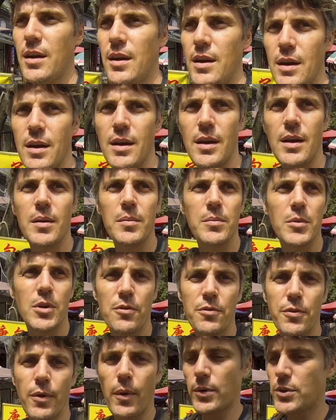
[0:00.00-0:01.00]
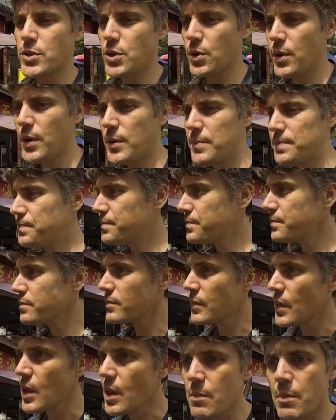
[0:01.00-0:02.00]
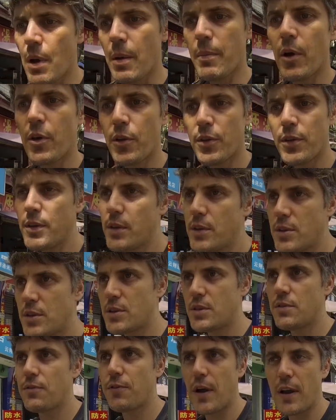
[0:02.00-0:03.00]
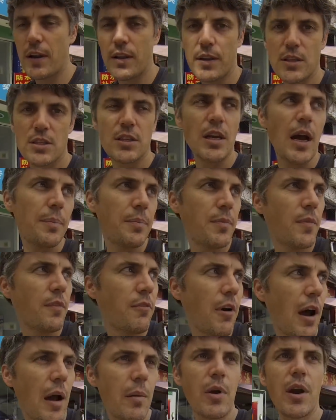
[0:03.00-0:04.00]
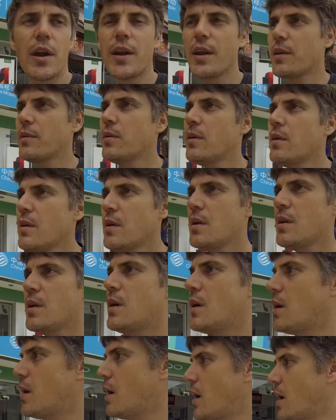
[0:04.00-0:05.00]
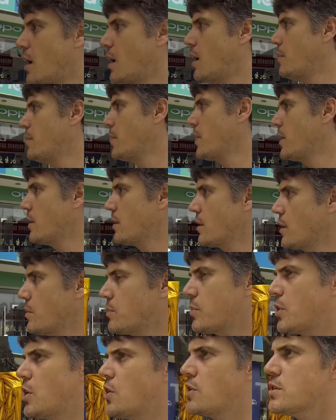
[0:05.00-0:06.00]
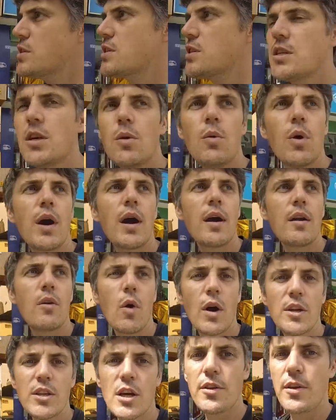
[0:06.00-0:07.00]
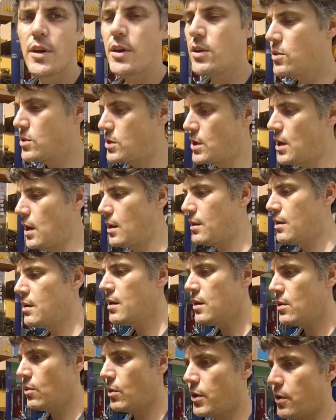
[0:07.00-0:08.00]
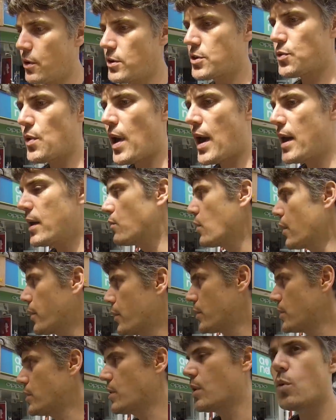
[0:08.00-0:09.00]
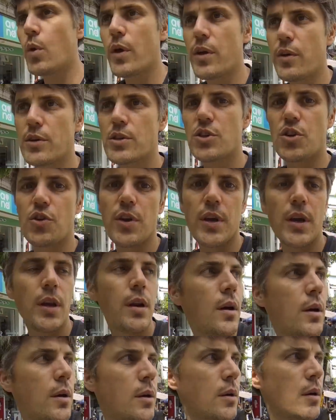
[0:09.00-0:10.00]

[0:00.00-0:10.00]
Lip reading: I'm looking forward to it. My mouth is finally stopped vibrating, and I'm curious to see what kind of hua jiao they use in it, whether it's red, whether it's green.